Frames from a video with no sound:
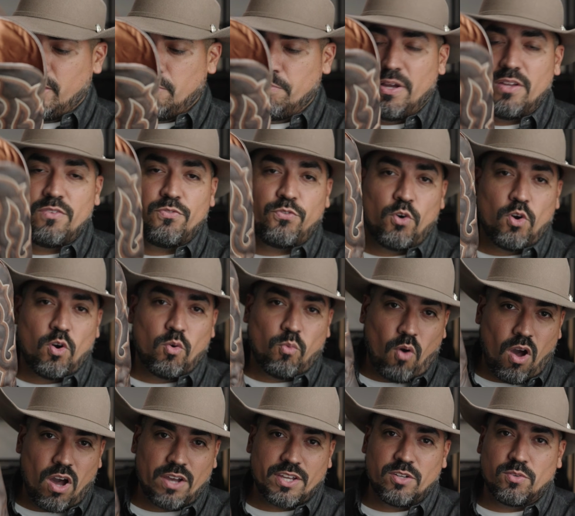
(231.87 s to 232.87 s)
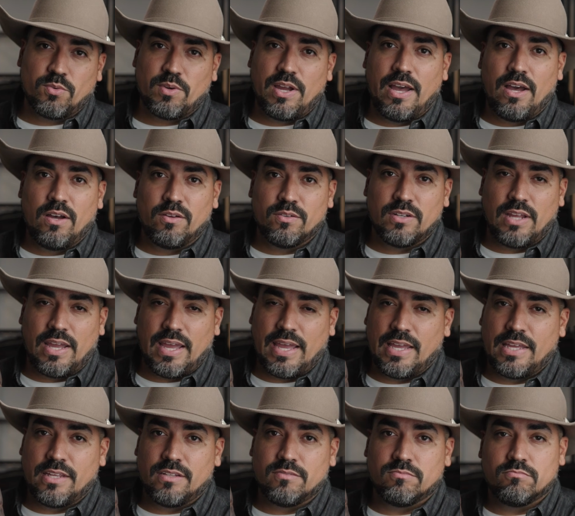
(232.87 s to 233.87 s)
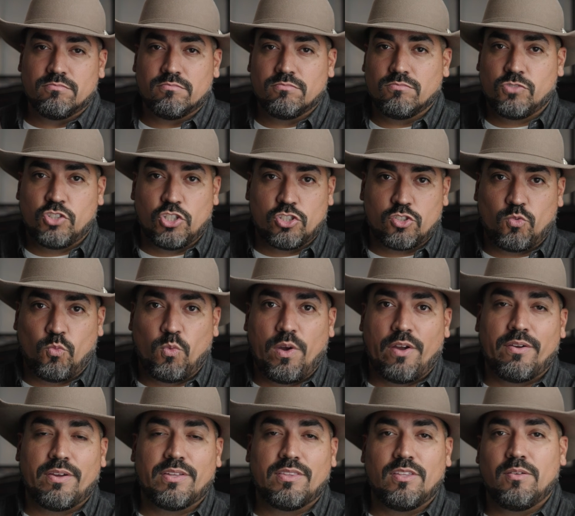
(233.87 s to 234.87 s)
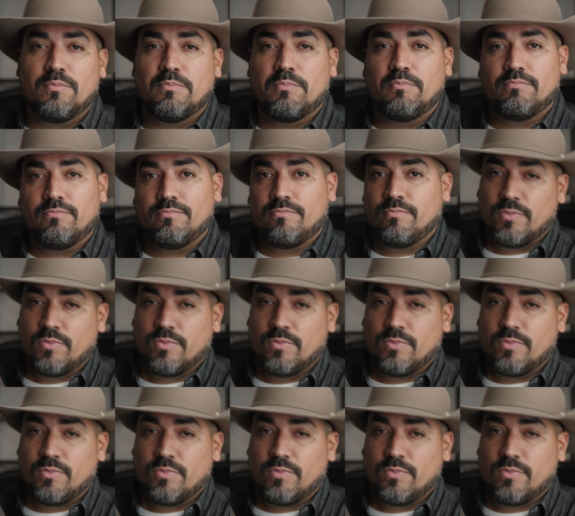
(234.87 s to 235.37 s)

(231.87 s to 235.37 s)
But for walking around and just wearing them